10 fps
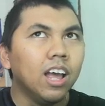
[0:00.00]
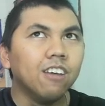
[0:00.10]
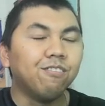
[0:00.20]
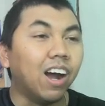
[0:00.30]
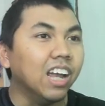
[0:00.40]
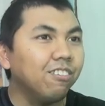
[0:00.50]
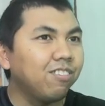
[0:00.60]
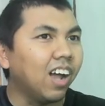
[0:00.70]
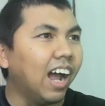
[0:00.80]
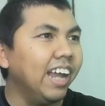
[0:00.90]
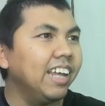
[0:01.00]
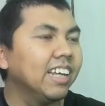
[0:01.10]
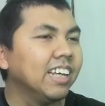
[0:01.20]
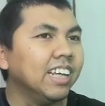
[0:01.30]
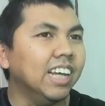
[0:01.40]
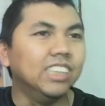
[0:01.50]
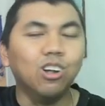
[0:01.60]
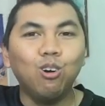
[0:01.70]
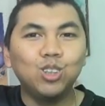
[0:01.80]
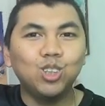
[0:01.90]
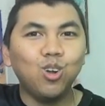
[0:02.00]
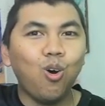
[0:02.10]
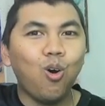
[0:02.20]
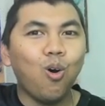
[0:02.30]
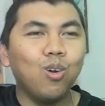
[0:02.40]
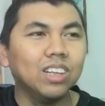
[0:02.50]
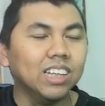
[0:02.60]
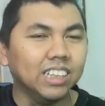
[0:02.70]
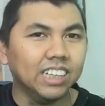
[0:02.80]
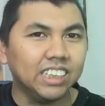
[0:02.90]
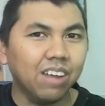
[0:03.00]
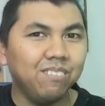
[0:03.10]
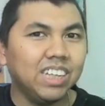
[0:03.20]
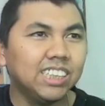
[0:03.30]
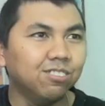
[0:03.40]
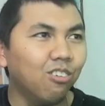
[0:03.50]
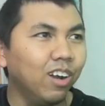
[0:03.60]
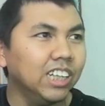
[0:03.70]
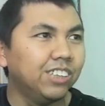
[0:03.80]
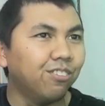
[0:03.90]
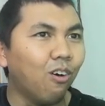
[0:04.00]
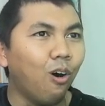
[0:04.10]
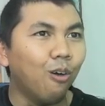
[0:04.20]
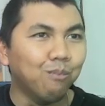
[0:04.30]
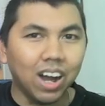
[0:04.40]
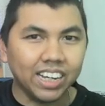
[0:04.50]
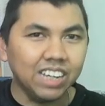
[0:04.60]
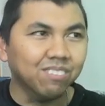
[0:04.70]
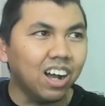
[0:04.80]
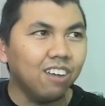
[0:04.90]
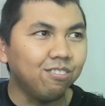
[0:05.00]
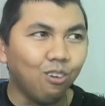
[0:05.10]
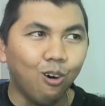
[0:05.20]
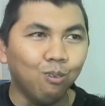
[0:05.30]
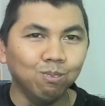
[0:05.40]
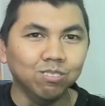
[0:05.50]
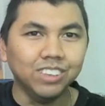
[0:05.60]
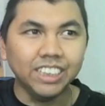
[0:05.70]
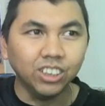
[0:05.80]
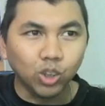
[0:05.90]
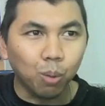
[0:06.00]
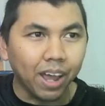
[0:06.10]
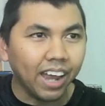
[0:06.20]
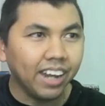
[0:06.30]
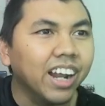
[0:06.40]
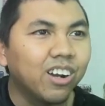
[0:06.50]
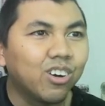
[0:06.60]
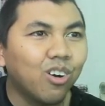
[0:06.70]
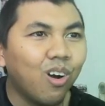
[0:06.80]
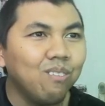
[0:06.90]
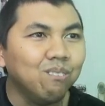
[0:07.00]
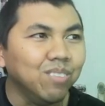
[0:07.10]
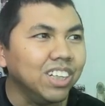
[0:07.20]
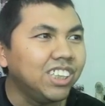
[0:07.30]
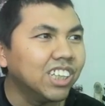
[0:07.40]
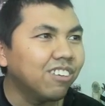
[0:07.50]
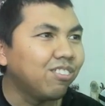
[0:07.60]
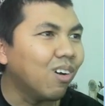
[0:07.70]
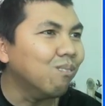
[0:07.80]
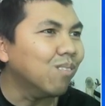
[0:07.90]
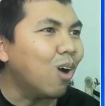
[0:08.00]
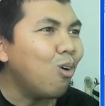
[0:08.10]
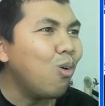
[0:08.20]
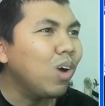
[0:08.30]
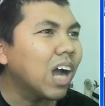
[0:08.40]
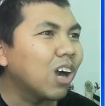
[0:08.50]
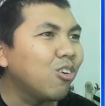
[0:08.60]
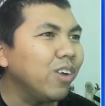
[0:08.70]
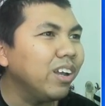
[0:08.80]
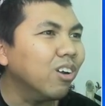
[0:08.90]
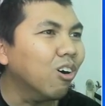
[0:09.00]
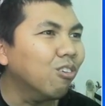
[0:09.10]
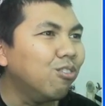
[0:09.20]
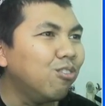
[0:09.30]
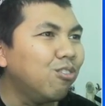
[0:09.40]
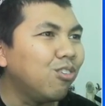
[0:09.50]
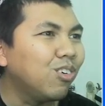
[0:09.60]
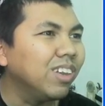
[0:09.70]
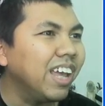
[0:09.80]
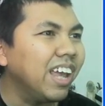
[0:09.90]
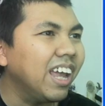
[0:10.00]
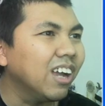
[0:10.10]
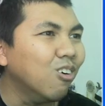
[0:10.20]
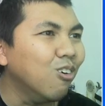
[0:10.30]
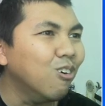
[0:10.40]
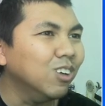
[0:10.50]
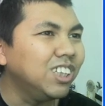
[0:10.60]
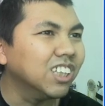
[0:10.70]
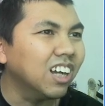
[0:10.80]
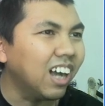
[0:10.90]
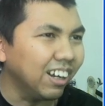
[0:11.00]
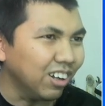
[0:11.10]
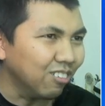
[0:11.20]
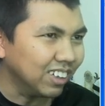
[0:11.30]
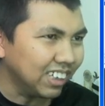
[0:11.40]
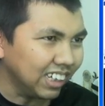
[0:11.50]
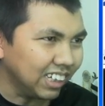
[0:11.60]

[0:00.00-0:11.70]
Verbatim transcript: Firefly, is also the Japanese voice for Makima from Chainsaw Man, Kron Misha from Mao Gakui no Fukute Gusha, I don't know what's the